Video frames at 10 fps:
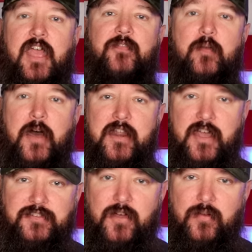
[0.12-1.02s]
Hey everybody,
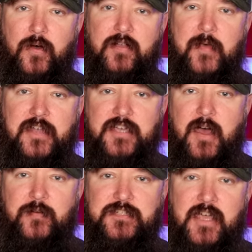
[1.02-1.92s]
how's it going? Welcome back to
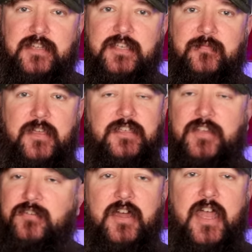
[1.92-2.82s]
Copper Jacket TV.
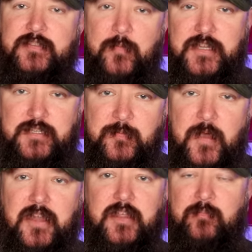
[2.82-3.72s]
So your head's about to
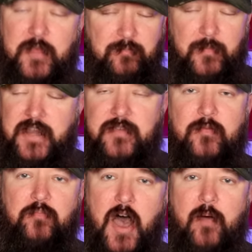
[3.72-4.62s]
spin. It might
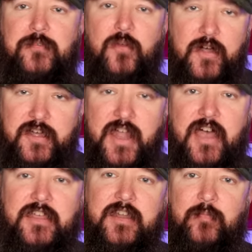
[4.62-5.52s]
even pop. You are
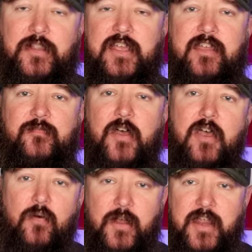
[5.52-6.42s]
not going to believe
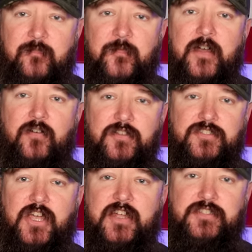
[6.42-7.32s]
what a federal
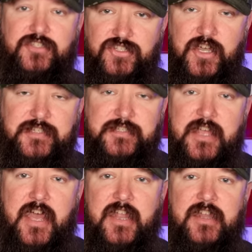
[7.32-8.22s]
judge just
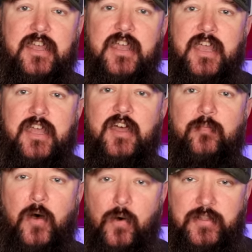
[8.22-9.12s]
said in
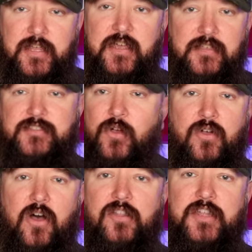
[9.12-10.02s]
upholding a
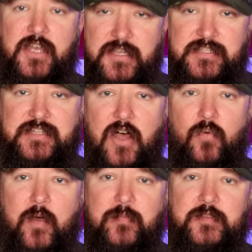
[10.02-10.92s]
so-called
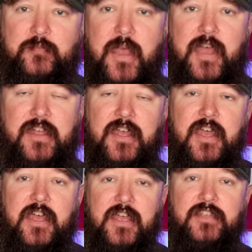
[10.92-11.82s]
assault weapons ban.
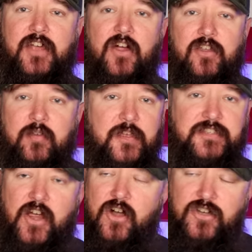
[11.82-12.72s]
His
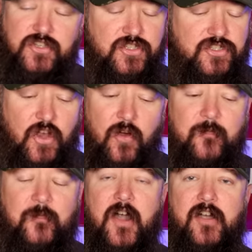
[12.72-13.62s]
arguments are so
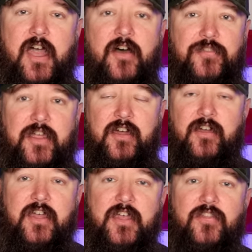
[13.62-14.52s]
far out
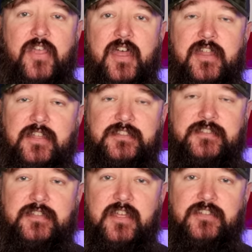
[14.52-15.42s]
there that
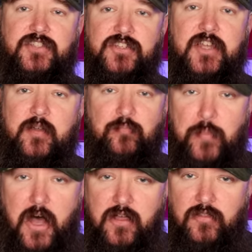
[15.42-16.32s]
it's just going to
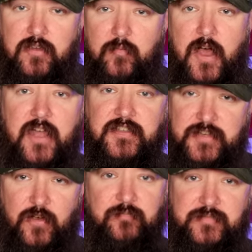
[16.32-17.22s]
boggle your mind.
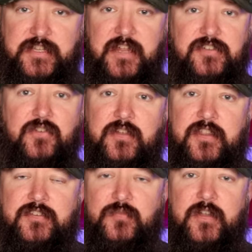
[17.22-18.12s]
So stay tuned to
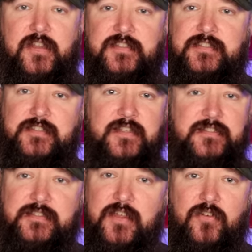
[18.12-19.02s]
this one. It's